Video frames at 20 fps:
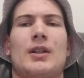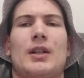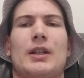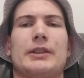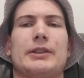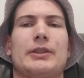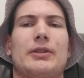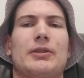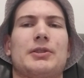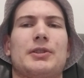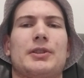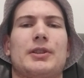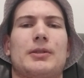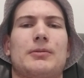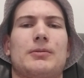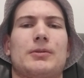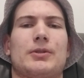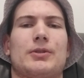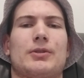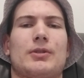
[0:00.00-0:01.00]
I thought that I
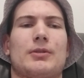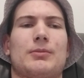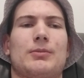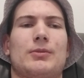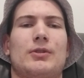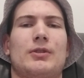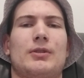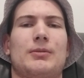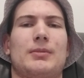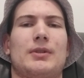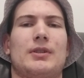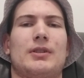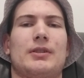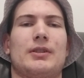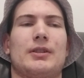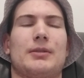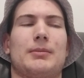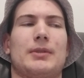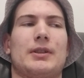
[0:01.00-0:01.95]
would talk more about it,